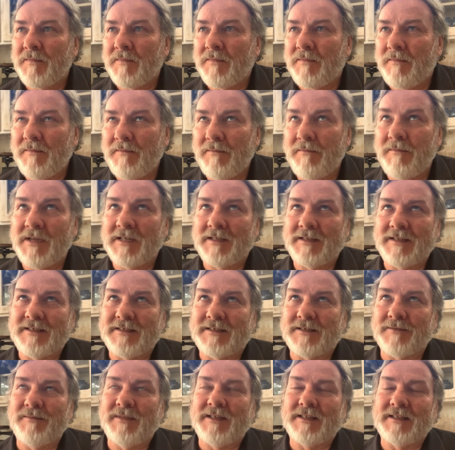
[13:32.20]

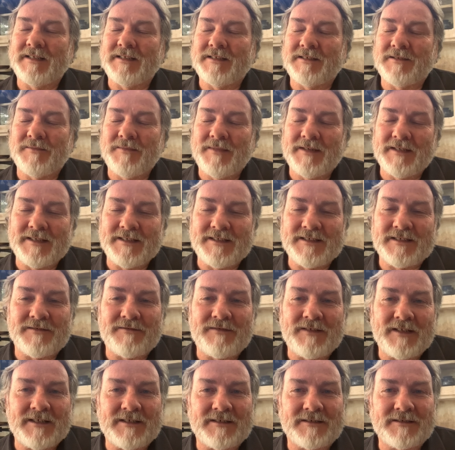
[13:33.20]
millions and millions and millions
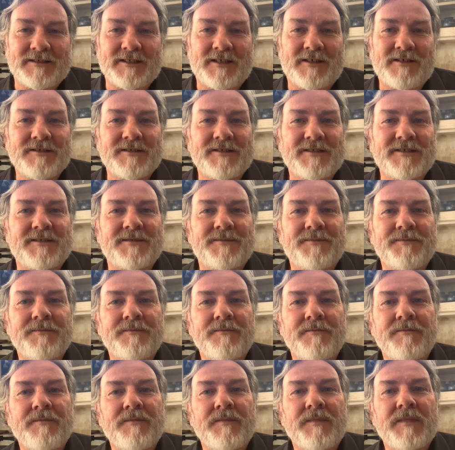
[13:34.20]
of little dots.
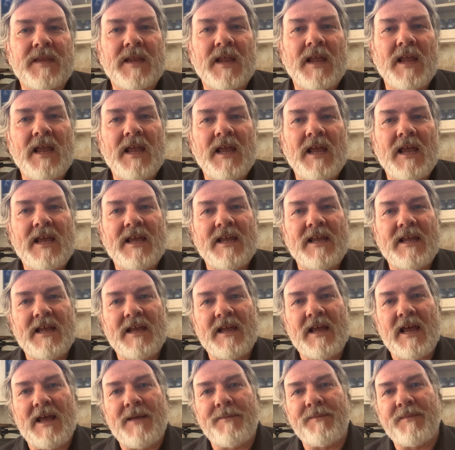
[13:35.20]

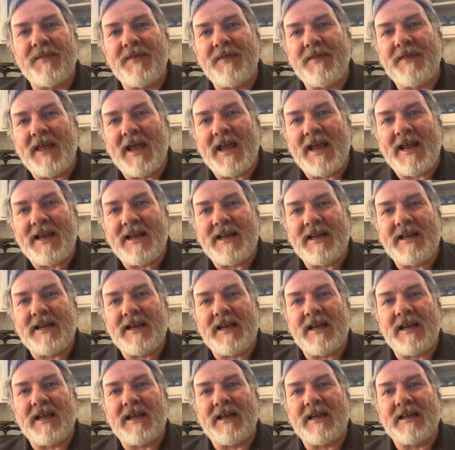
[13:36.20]
And
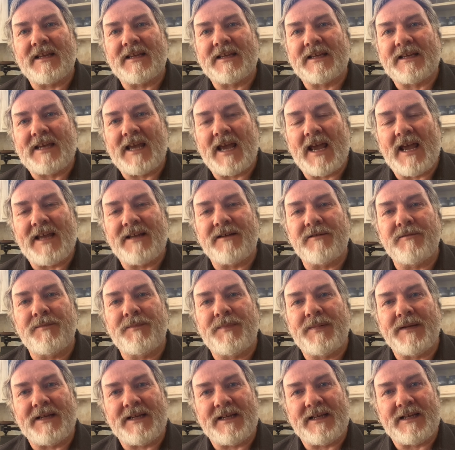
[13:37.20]
they can
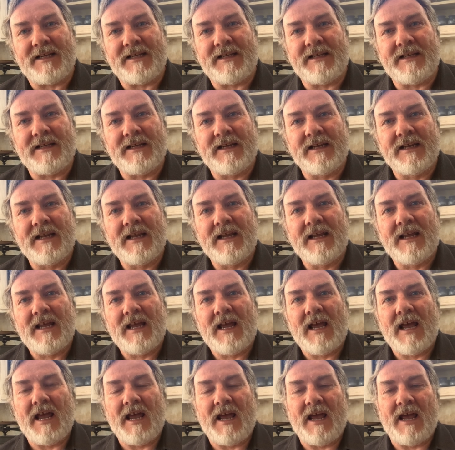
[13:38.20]
be,
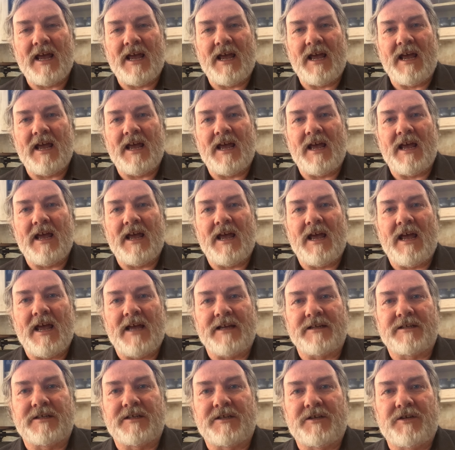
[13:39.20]

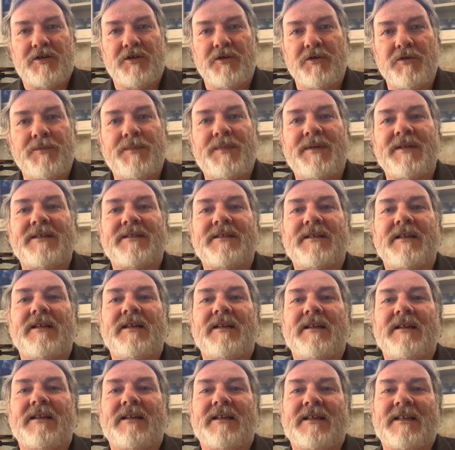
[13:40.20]
a qubit
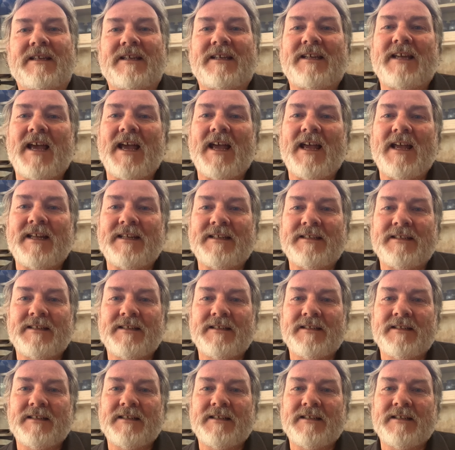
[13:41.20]
can